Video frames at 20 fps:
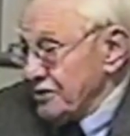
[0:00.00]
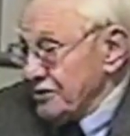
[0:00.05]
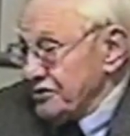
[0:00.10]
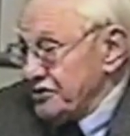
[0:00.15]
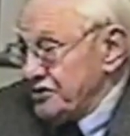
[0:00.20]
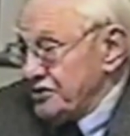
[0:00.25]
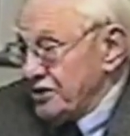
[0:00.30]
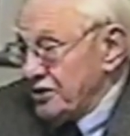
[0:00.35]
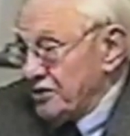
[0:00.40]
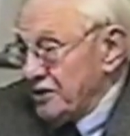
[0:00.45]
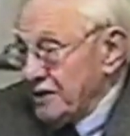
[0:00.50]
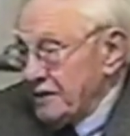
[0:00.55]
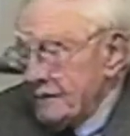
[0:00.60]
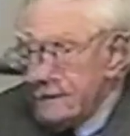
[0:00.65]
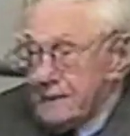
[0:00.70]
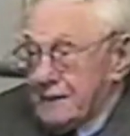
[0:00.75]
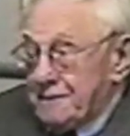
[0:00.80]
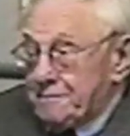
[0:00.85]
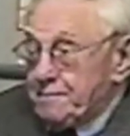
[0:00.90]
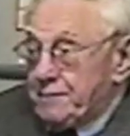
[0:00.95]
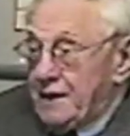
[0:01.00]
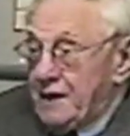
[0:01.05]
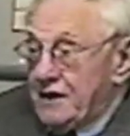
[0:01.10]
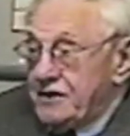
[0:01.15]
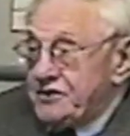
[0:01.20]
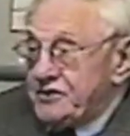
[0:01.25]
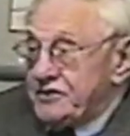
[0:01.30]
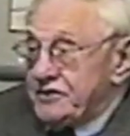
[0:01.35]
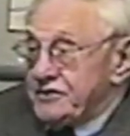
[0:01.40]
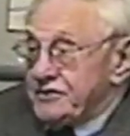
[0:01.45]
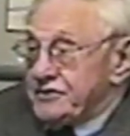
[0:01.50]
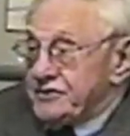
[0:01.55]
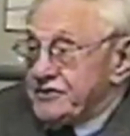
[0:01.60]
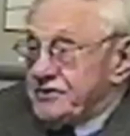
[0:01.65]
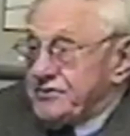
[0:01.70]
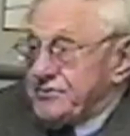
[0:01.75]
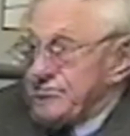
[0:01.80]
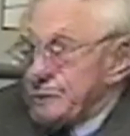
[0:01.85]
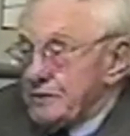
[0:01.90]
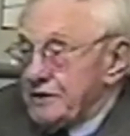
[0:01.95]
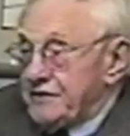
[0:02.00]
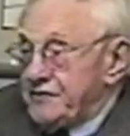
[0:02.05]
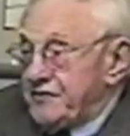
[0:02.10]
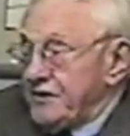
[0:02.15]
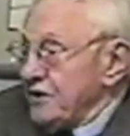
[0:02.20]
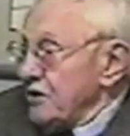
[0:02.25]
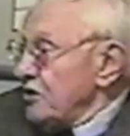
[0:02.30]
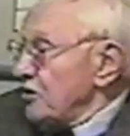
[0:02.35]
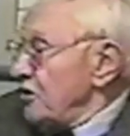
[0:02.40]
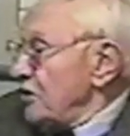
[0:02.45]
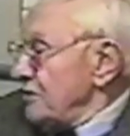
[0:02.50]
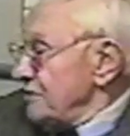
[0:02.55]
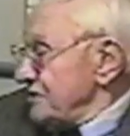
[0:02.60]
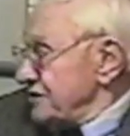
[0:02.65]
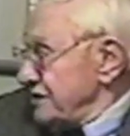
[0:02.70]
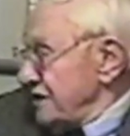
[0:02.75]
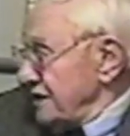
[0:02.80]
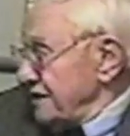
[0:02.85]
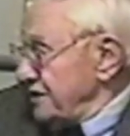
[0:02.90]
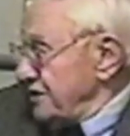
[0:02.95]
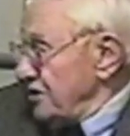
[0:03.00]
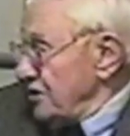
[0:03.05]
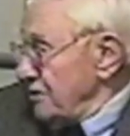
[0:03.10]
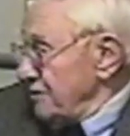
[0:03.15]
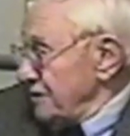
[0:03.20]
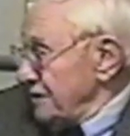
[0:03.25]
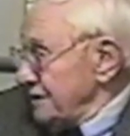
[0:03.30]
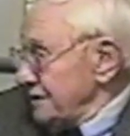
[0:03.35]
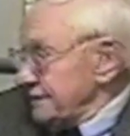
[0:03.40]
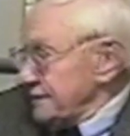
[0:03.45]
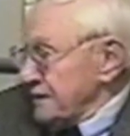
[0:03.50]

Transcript: showing that patients with pheochromocytoma